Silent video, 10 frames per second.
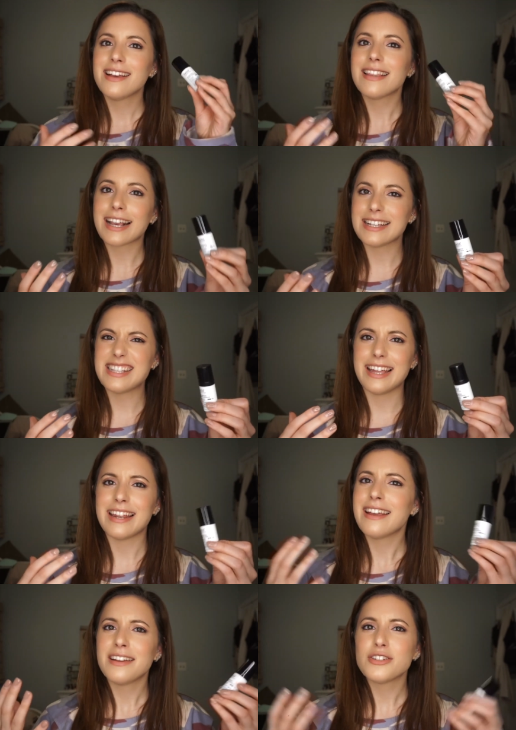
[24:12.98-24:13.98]
like I said,
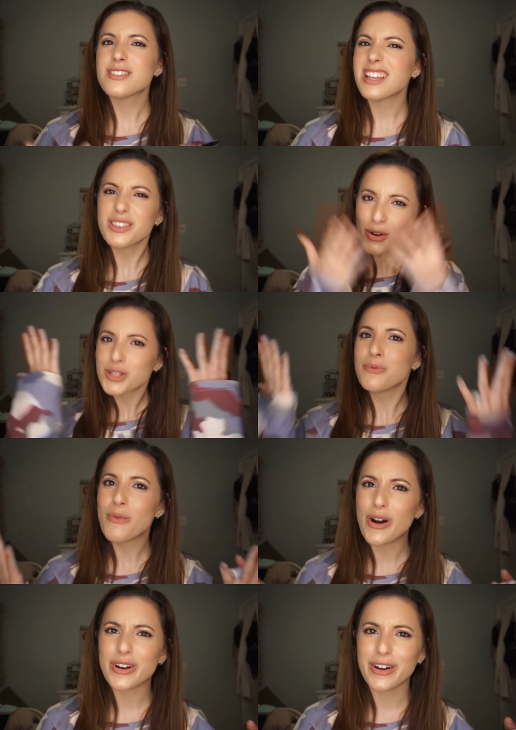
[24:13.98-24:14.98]
just like throw some
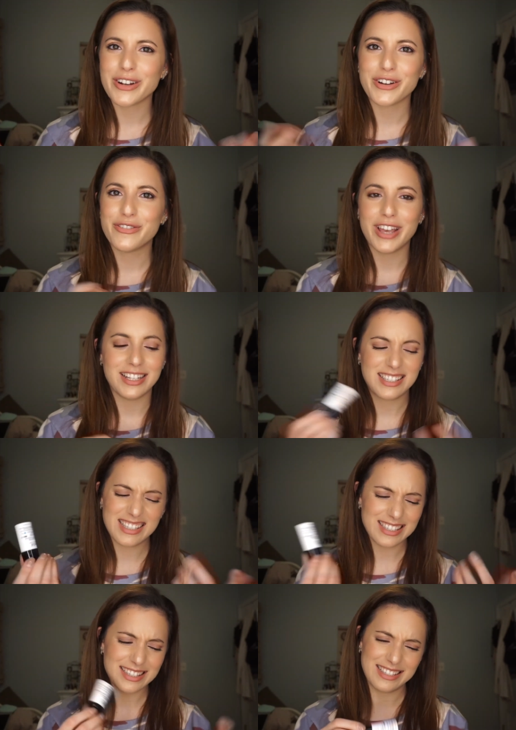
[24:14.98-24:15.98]
water on your face.
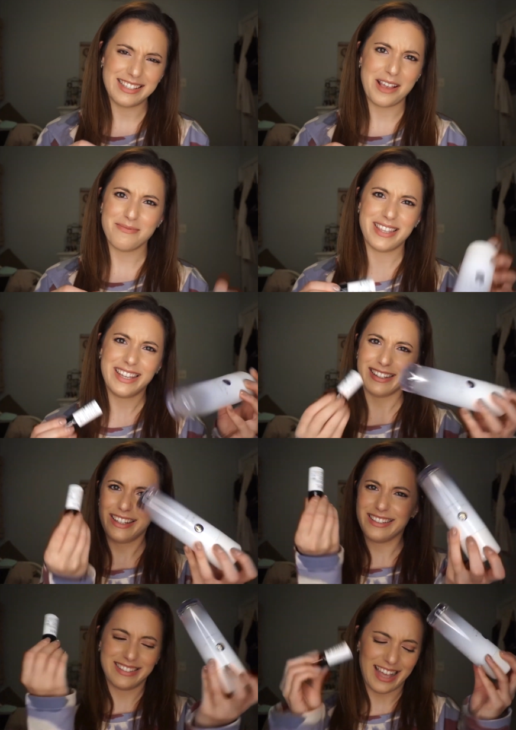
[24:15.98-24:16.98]
It's the same thing.
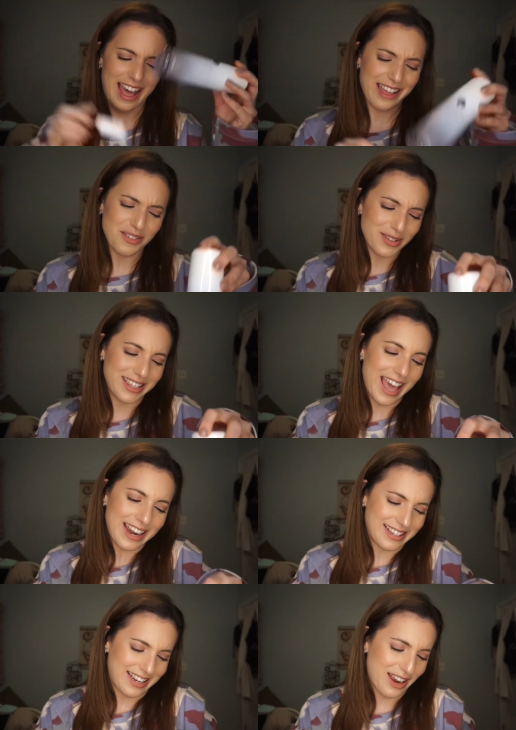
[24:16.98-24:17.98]
Like, I don't get
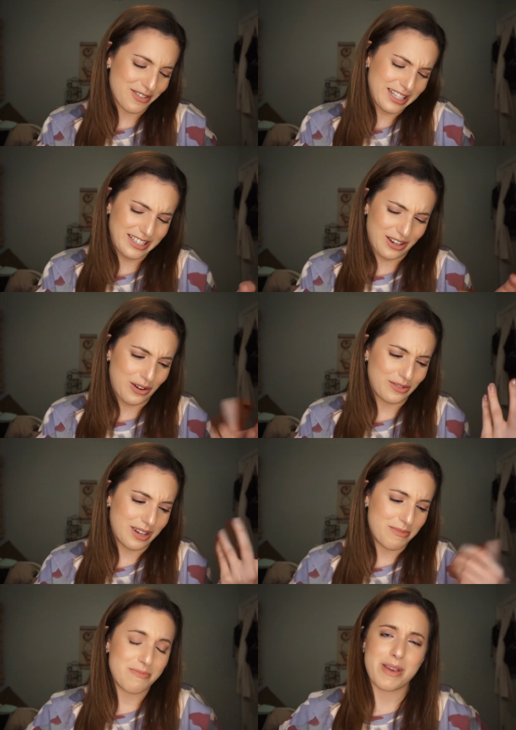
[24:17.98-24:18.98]
it. I really don't. I
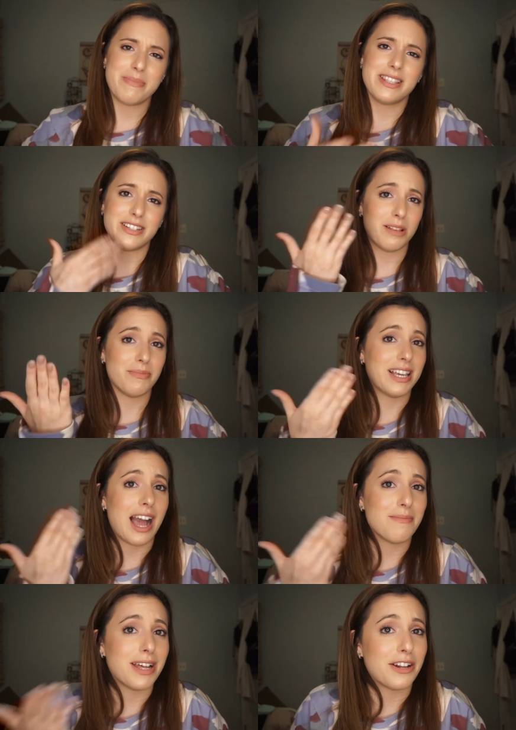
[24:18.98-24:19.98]
mean, maybe there's something
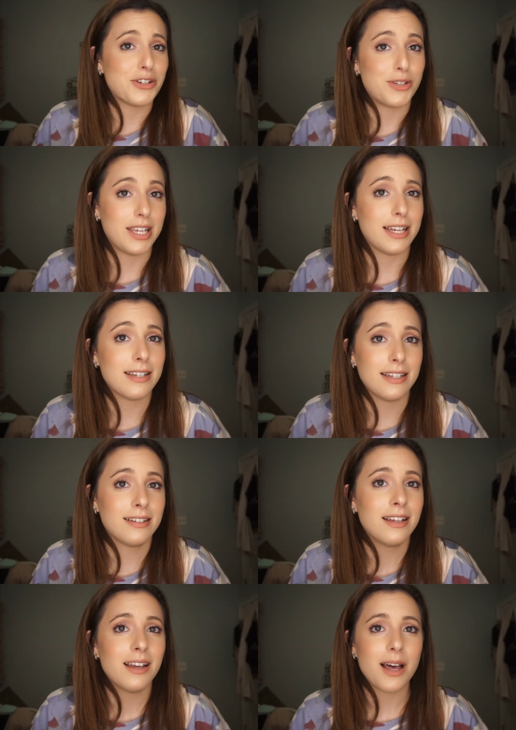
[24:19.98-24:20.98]
I'm not understanding
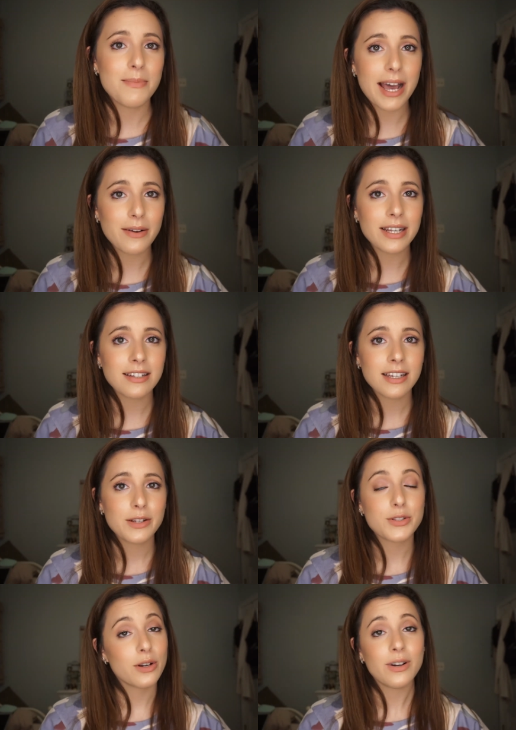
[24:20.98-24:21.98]
about it.
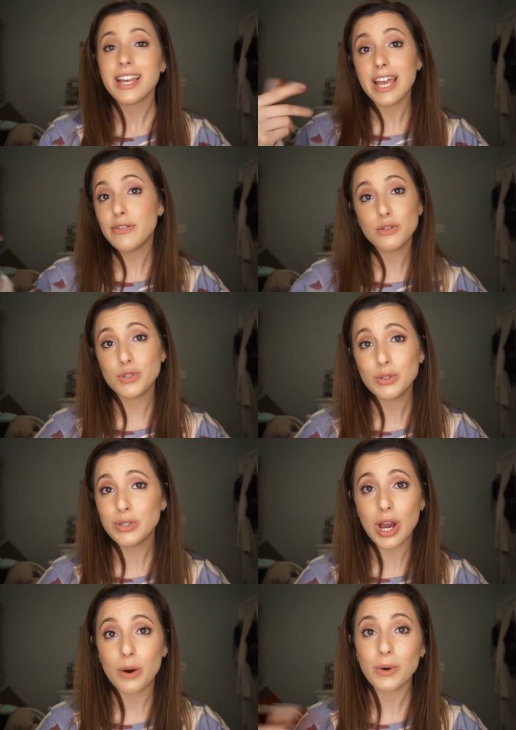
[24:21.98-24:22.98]
So if you do
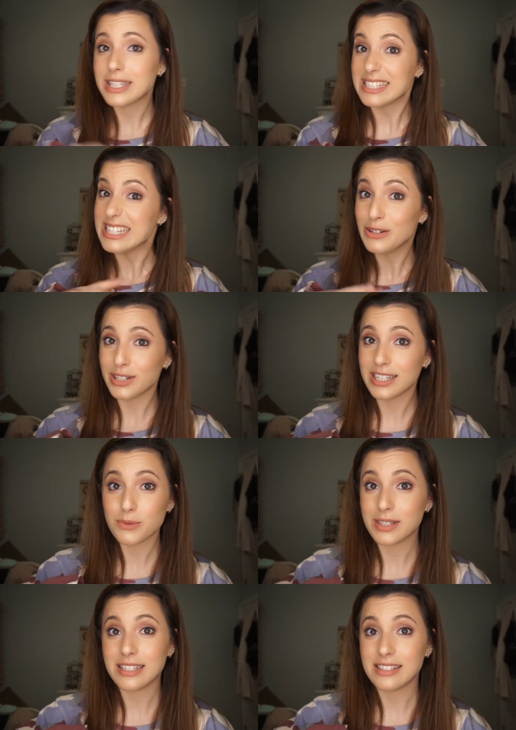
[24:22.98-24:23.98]
know what the secret is
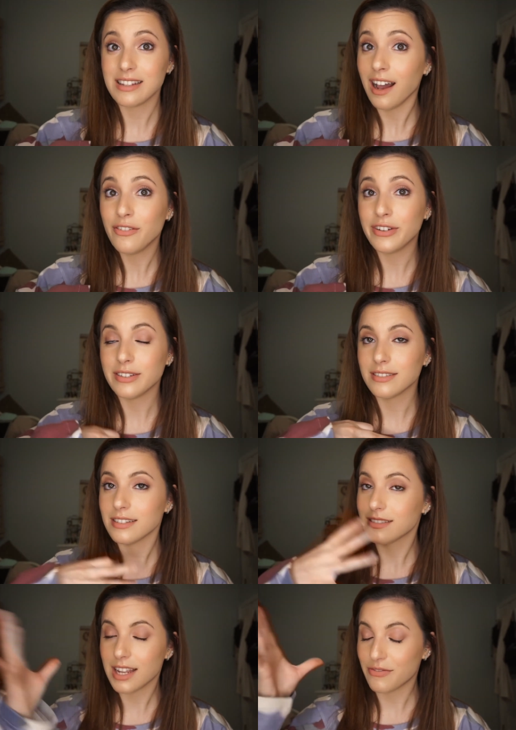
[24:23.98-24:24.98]
with this stuff
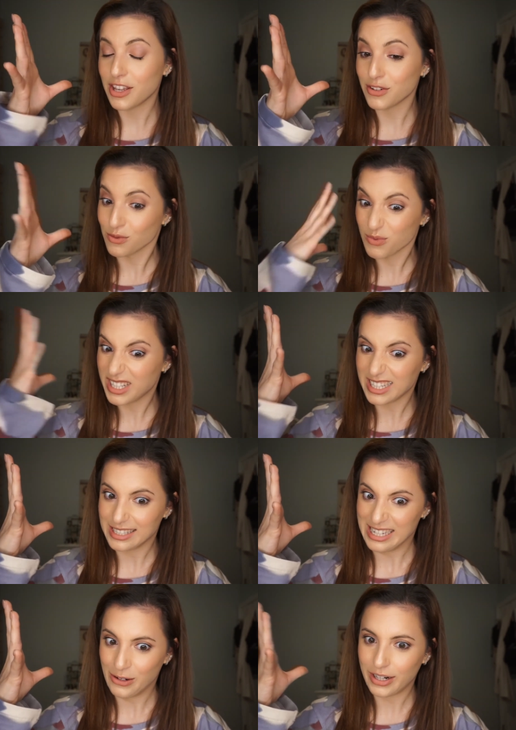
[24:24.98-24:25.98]
and if there's really a
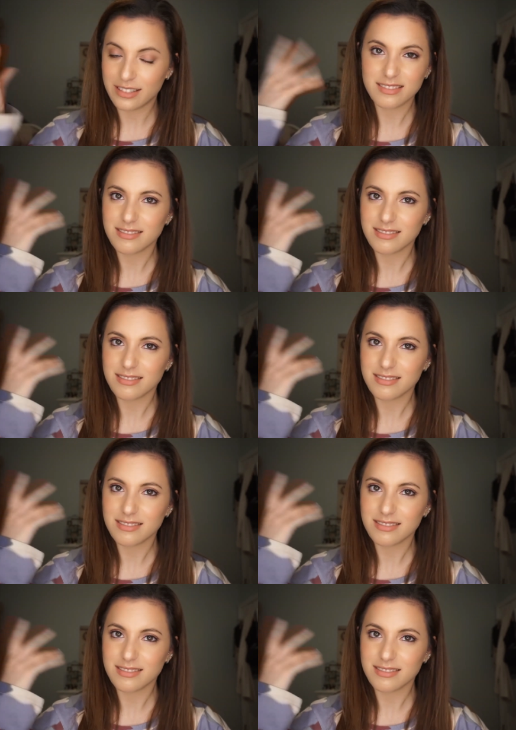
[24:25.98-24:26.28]
secret,